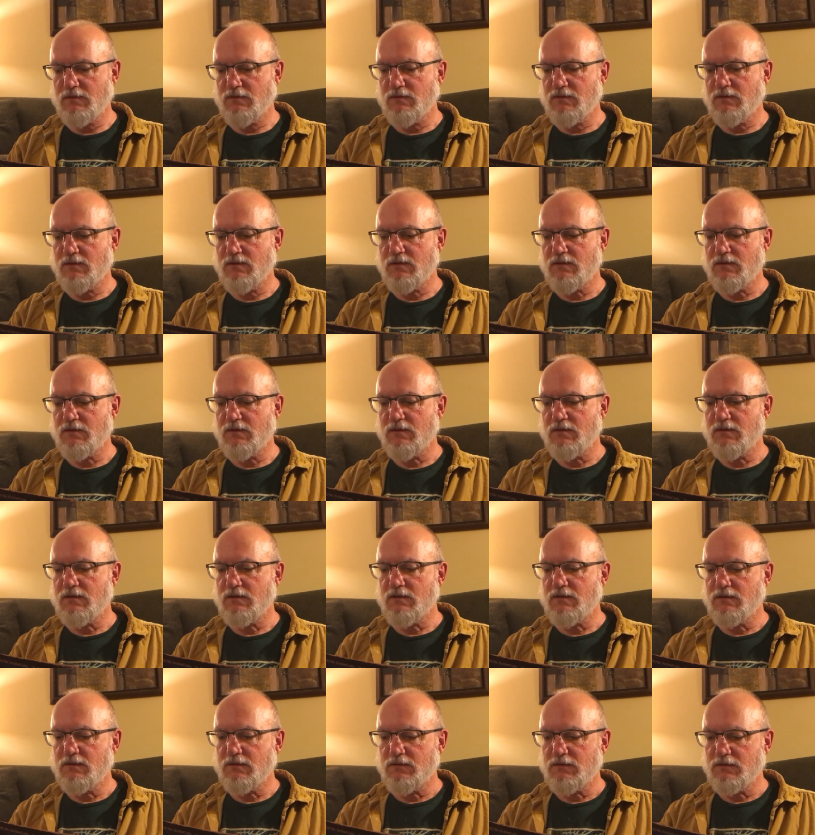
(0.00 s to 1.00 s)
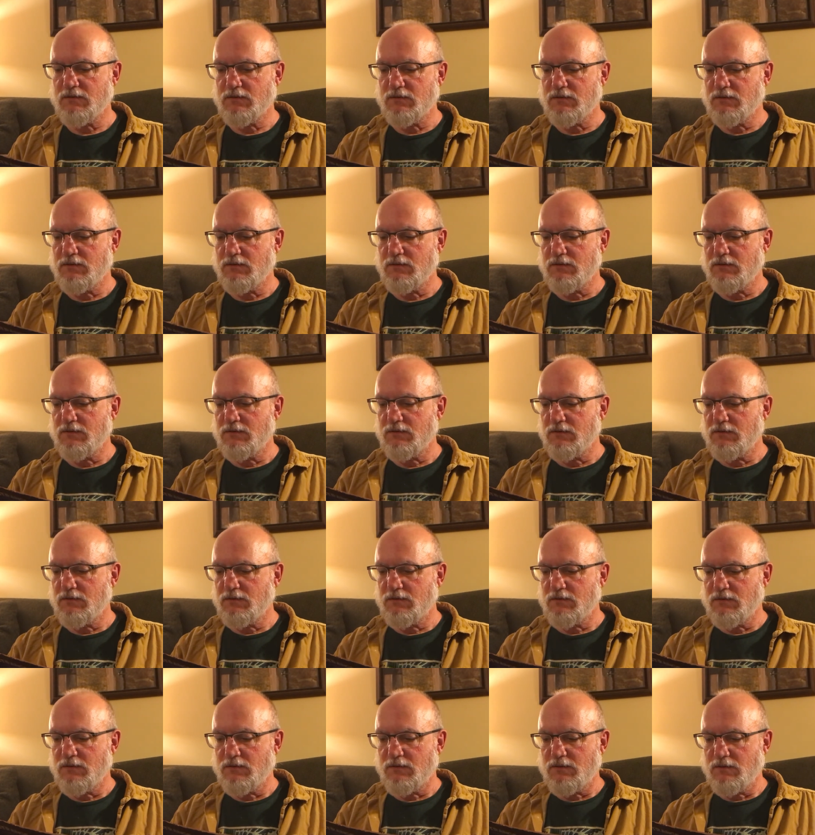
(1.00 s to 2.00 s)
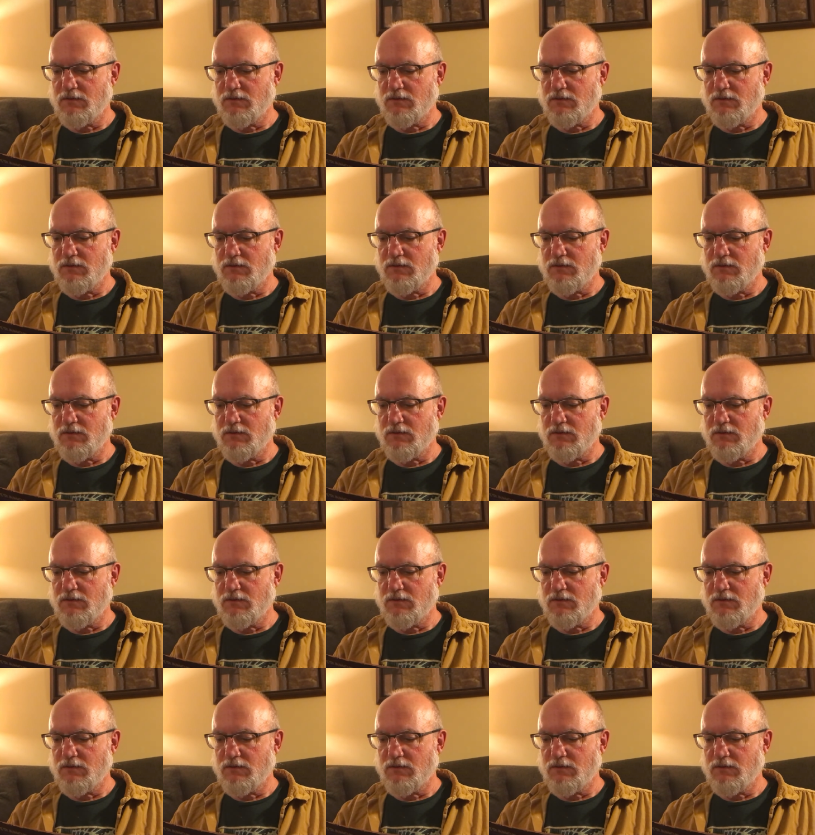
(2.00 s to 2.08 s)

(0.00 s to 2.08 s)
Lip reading: [no speech]